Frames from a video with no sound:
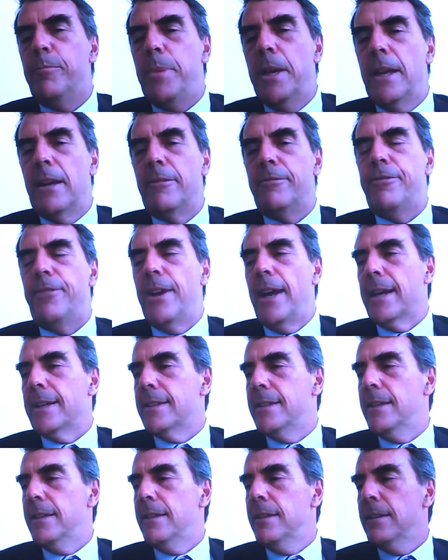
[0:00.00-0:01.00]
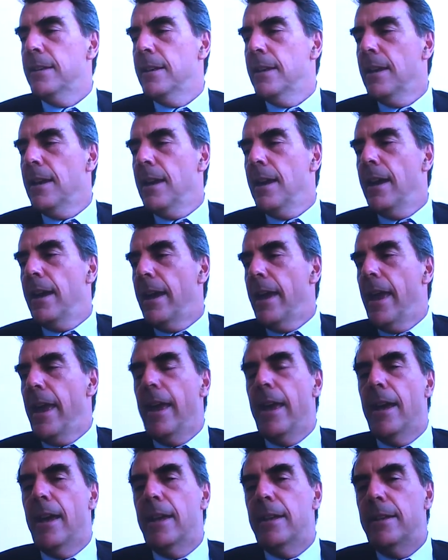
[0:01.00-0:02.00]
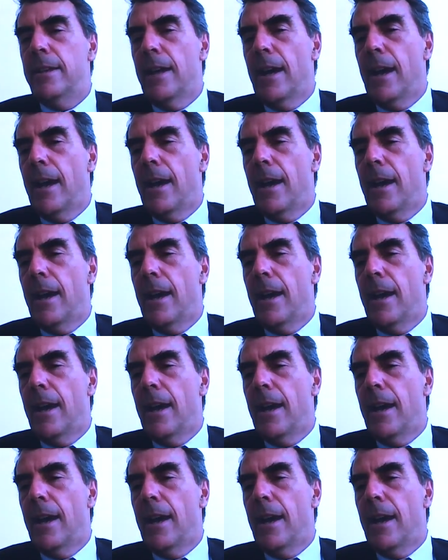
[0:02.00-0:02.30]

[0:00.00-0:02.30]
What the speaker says: been affected. And